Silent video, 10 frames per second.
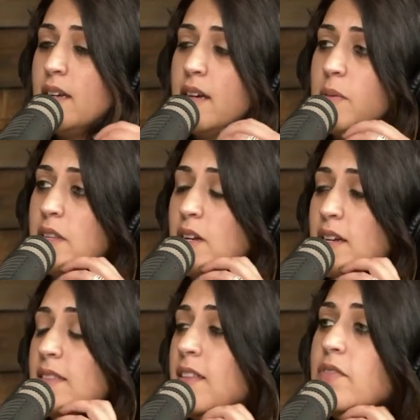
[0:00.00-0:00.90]
And then
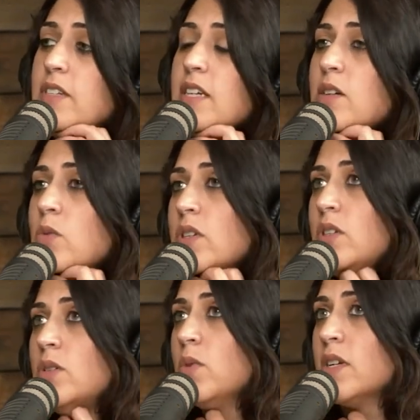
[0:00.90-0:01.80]
I'd love to hear what
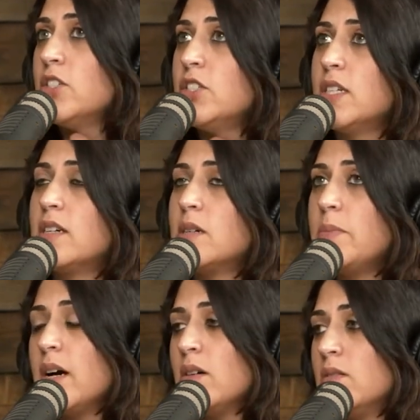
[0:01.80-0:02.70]
you want to share
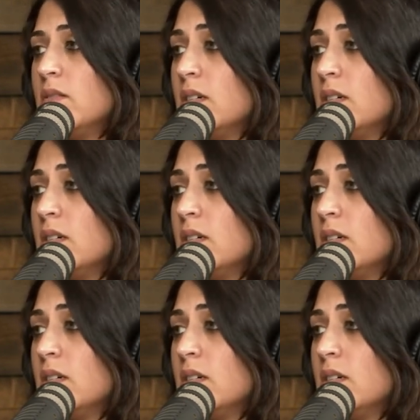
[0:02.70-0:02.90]
about